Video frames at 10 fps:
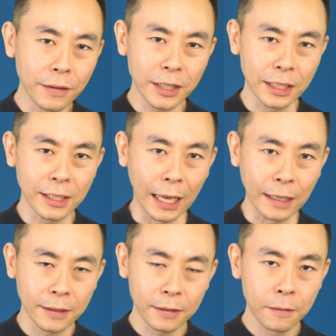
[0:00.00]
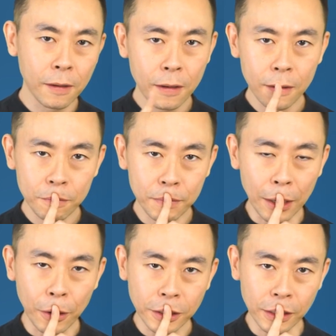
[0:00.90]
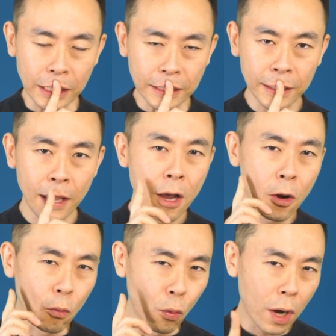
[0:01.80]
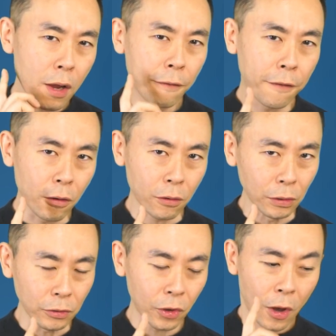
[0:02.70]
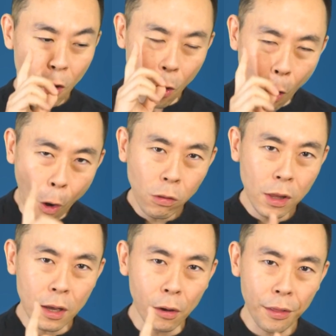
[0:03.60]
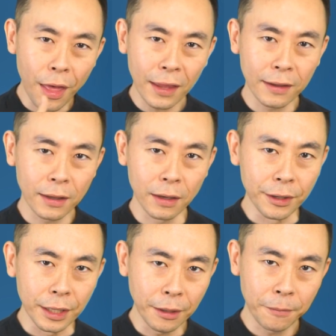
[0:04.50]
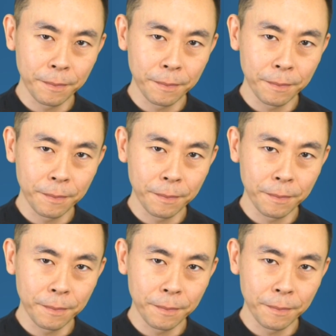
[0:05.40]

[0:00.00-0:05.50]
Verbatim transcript: of success, my question is were you focused only on that activity?